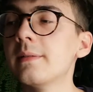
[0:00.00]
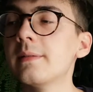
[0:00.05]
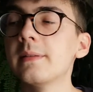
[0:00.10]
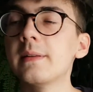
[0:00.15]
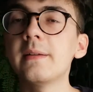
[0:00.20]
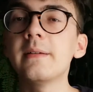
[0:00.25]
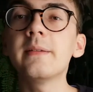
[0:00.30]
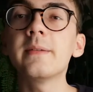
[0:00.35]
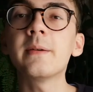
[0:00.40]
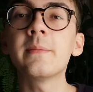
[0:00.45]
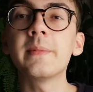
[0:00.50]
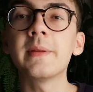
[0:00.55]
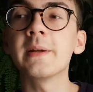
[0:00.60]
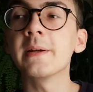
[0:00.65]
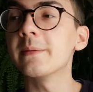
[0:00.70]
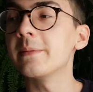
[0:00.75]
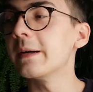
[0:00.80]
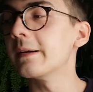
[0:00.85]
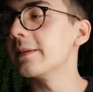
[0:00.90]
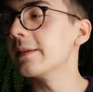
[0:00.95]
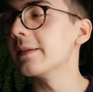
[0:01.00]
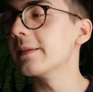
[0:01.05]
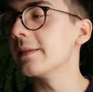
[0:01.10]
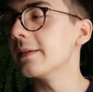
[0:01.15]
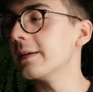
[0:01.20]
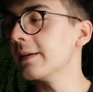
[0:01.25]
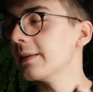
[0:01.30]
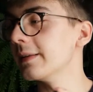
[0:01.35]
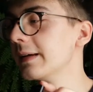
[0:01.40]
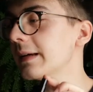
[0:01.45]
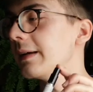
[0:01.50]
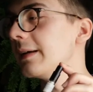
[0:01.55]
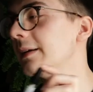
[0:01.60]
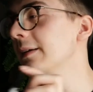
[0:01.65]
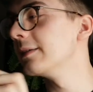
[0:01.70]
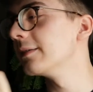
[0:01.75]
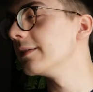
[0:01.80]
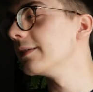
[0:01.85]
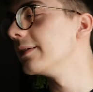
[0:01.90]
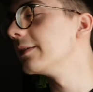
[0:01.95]
there is something about it and I
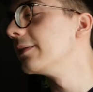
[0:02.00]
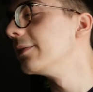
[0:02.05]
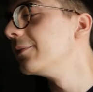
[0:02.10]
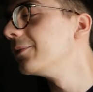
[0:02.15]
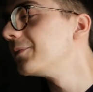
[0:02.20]
enjoy it.